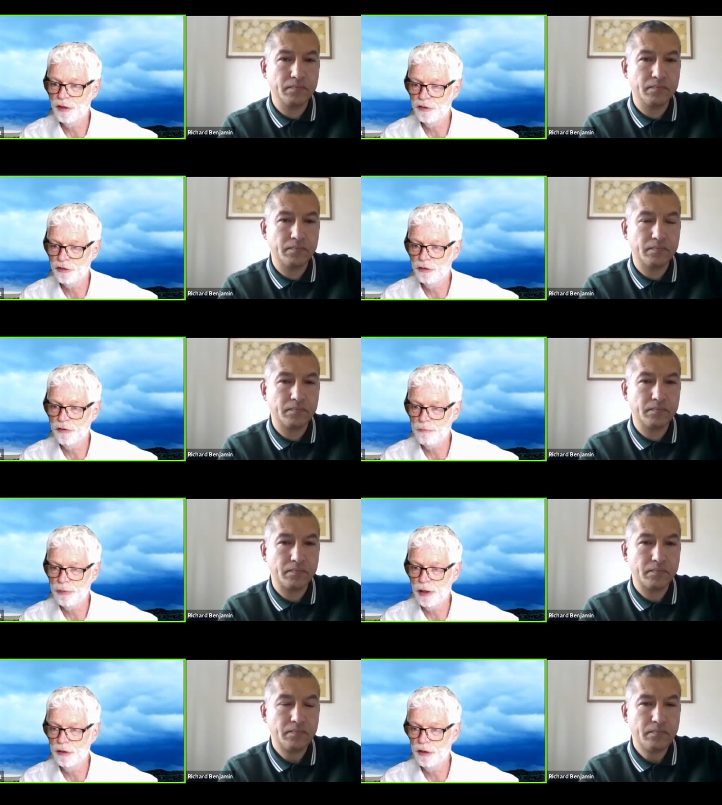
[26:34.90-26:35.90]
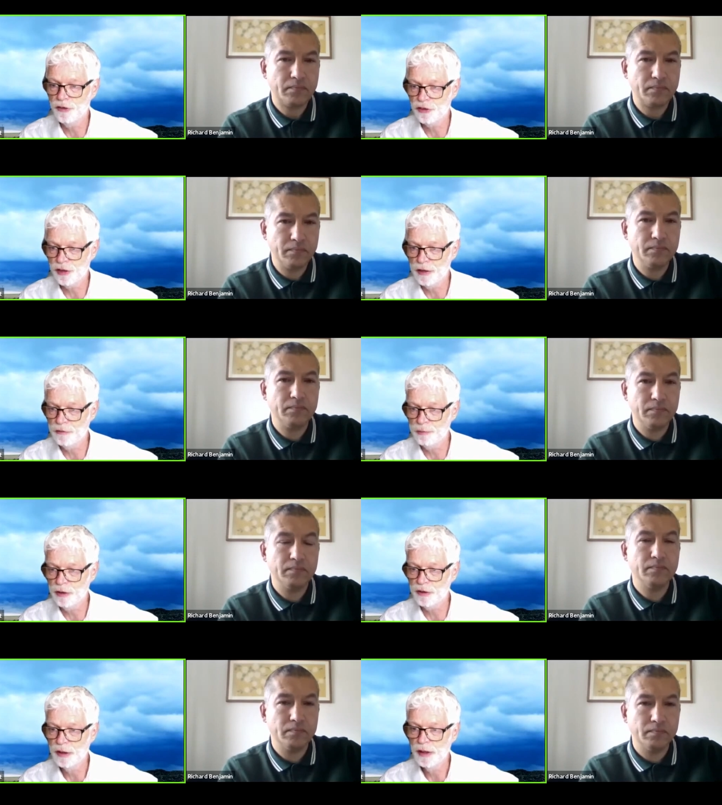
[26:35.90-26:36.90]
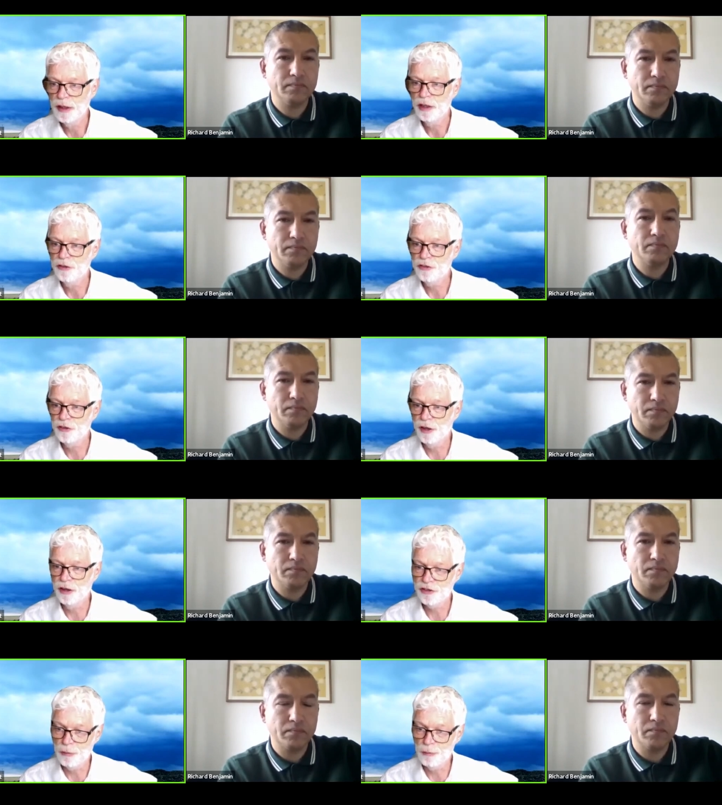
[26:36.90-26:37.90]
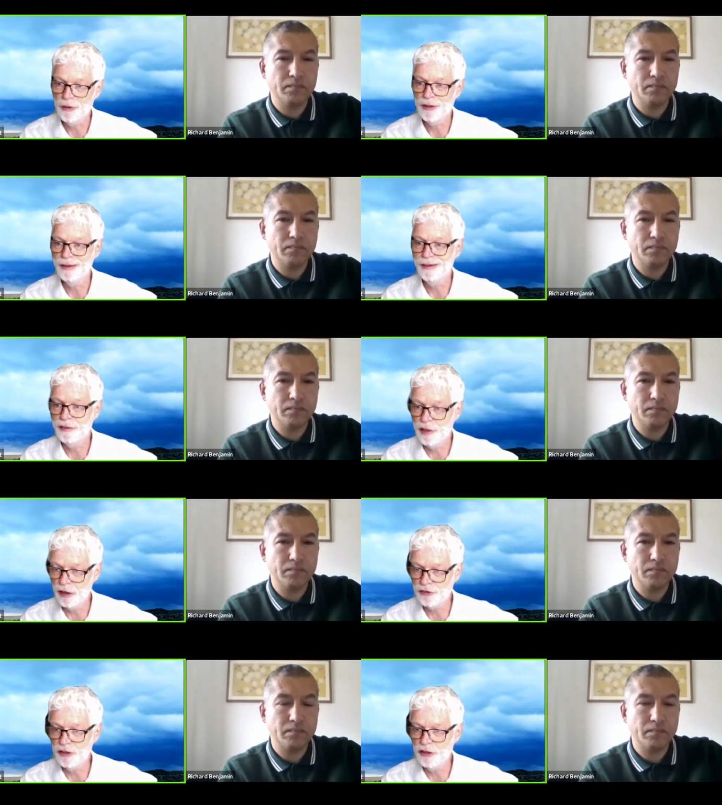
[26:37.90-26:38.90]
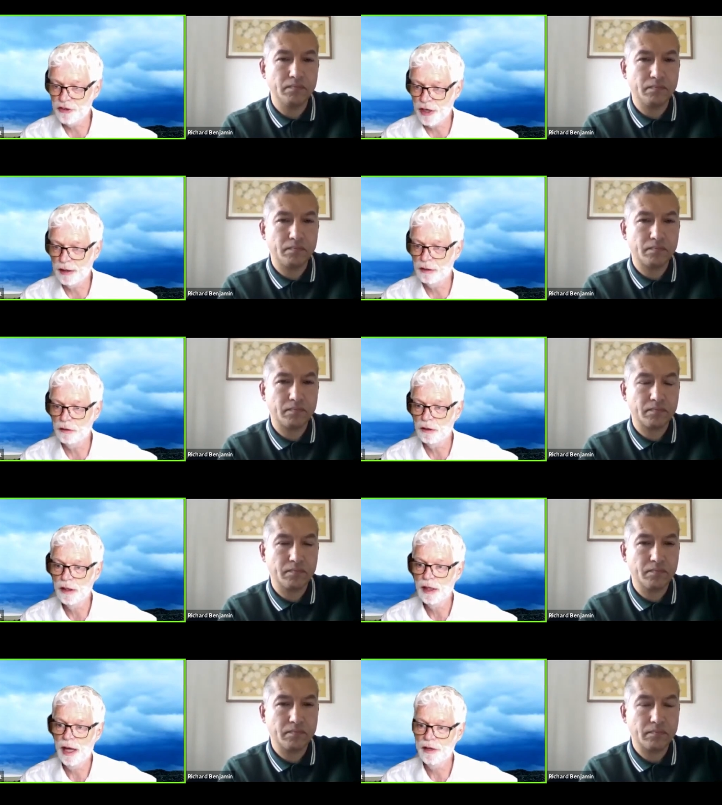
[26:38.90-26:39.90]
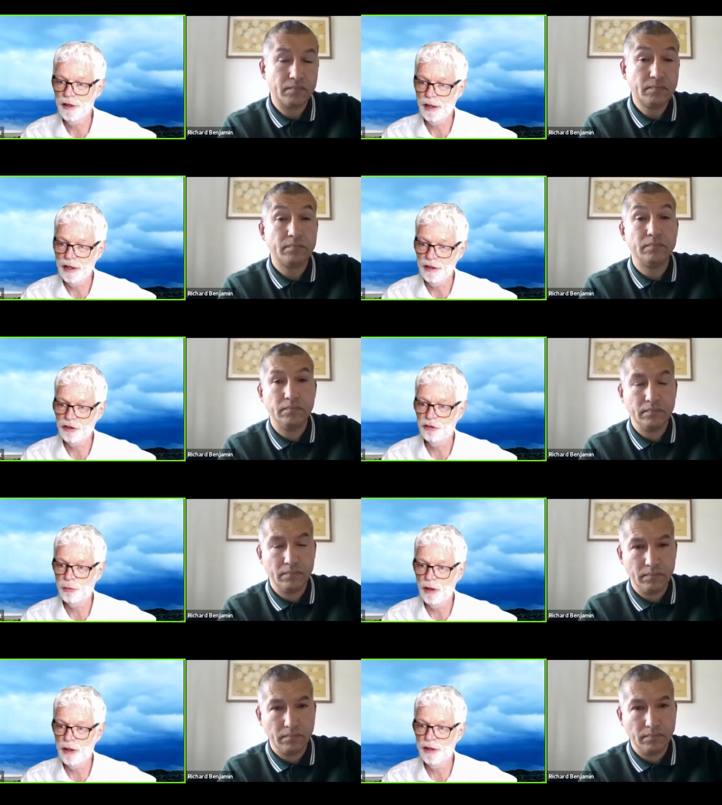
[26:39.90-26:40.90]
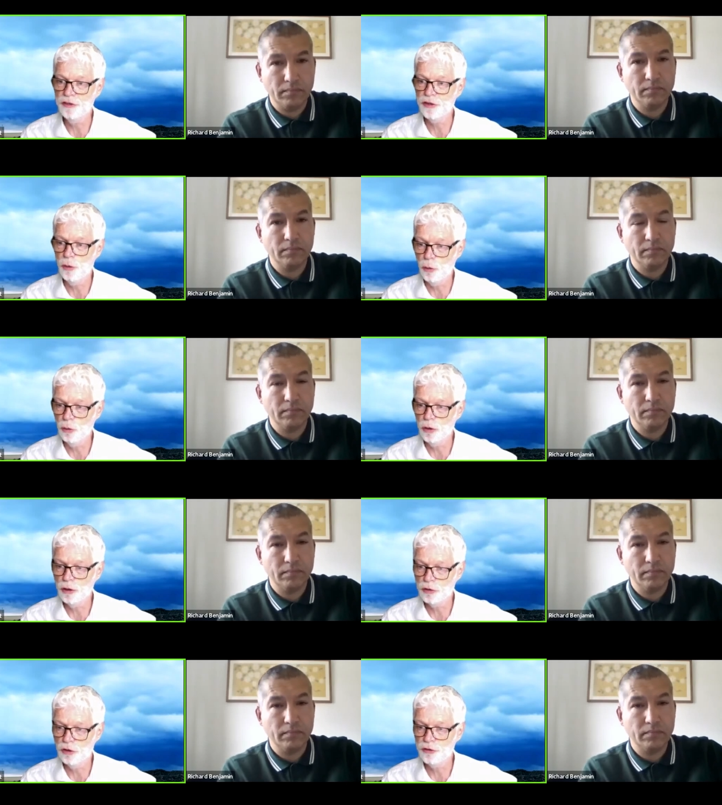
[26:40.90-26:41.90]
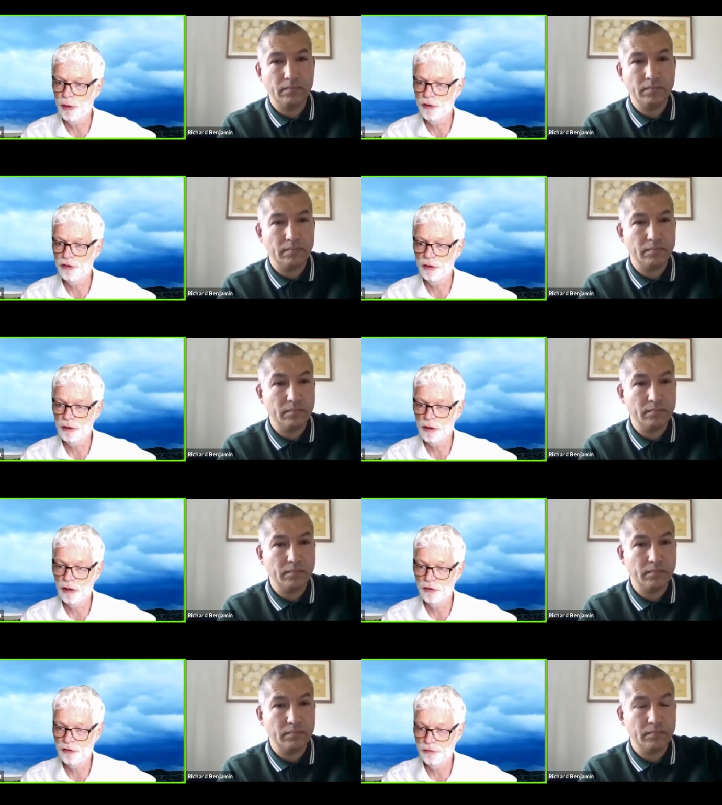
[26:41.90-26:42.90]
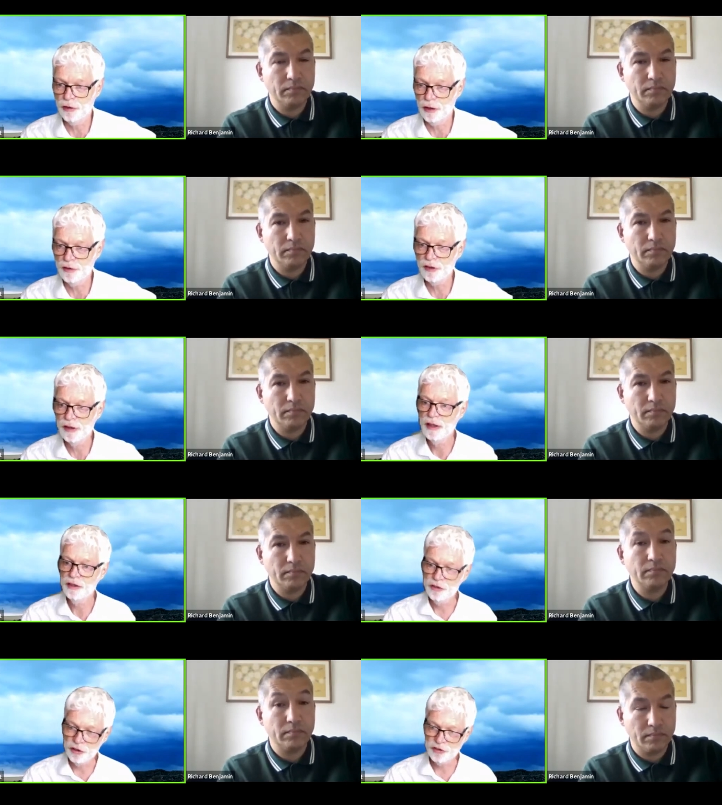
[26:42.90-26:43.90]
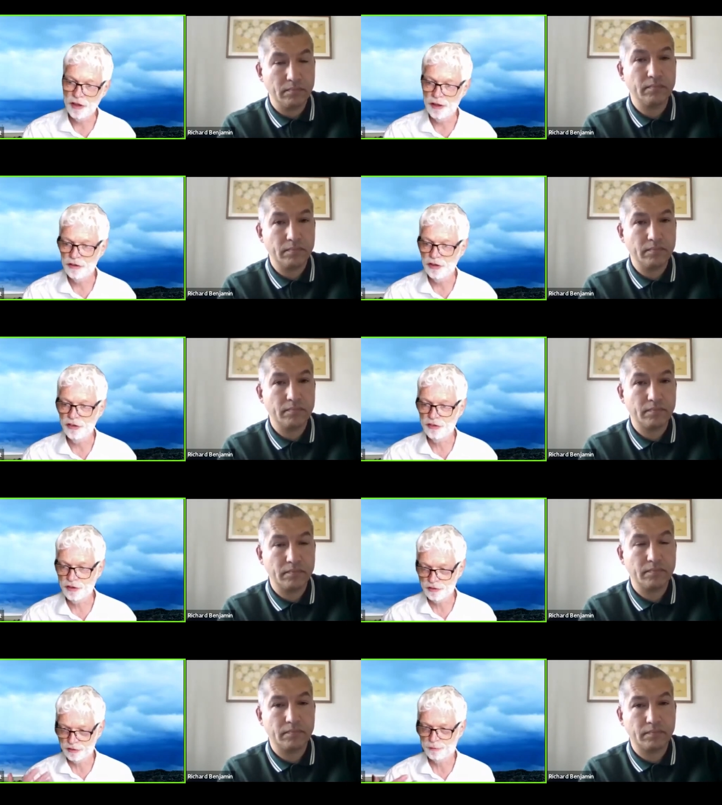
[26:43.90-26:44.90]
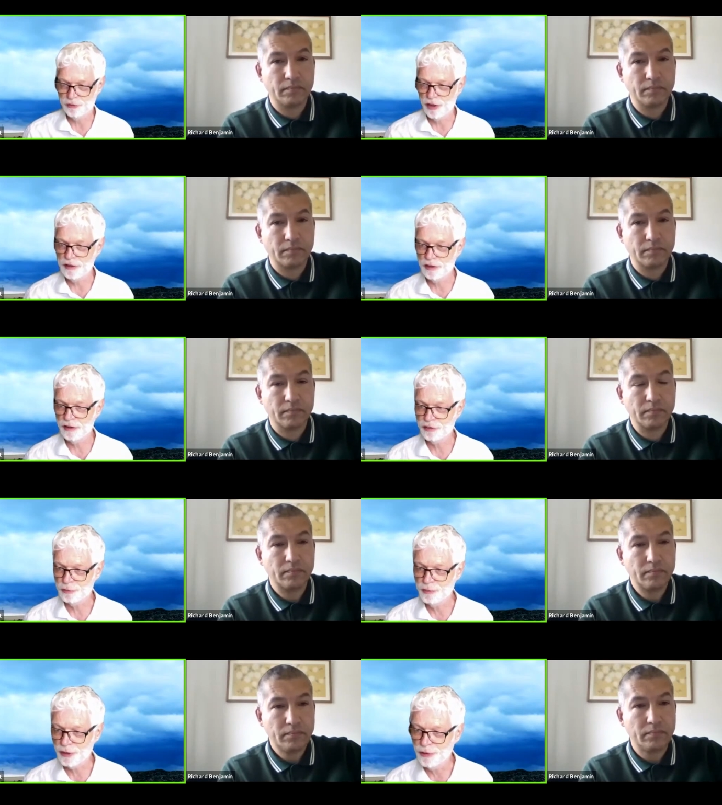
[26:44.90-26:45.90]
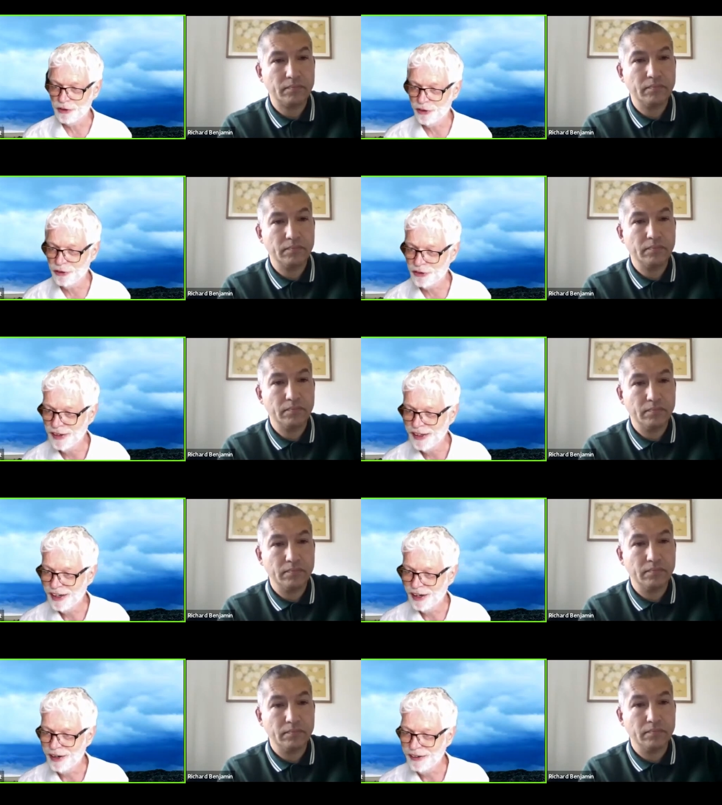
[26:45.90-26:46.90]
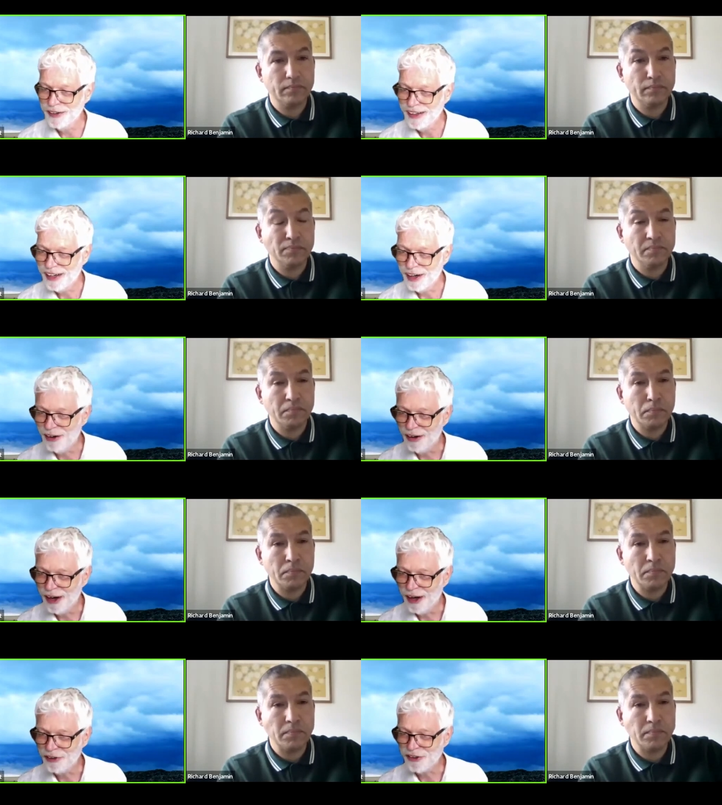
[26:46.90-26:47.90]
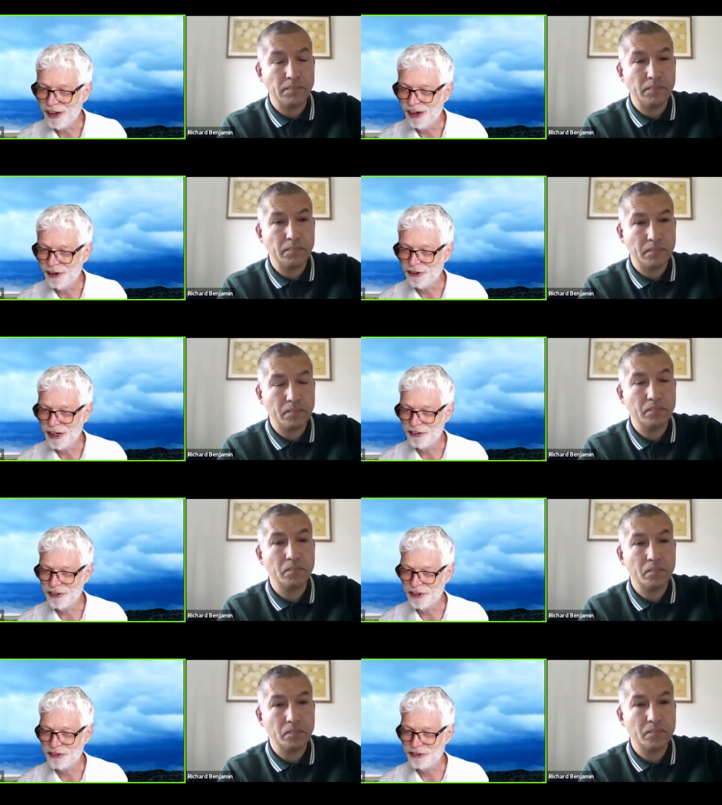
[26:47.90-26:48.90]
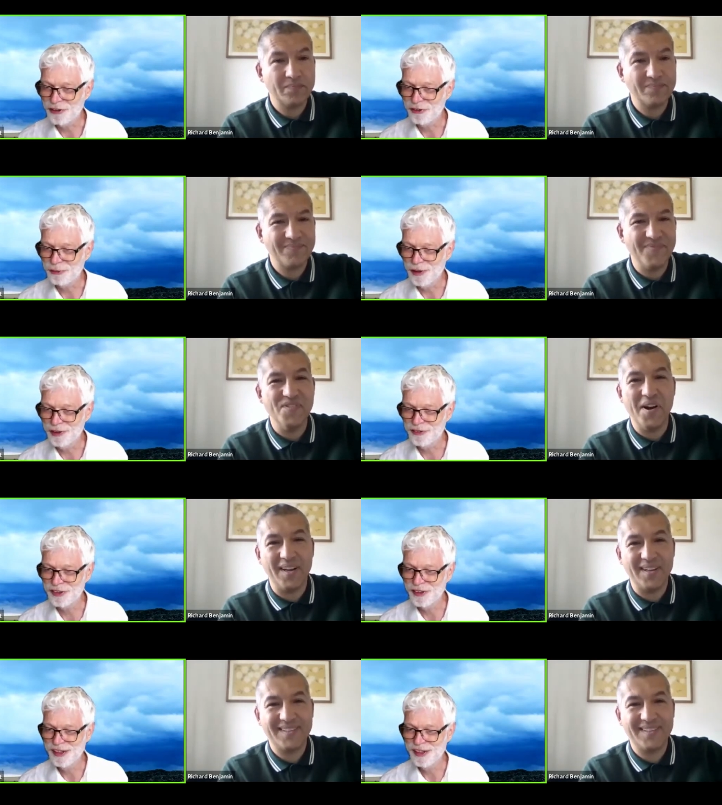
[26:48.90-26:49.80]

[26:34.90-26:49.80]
Speaker 1: the history of empire and enslavement as something that does entangle and intertwine us all across racial and class divides. She's saying she's presenting this from someone who's uh, uh, has Irish ancestry as well as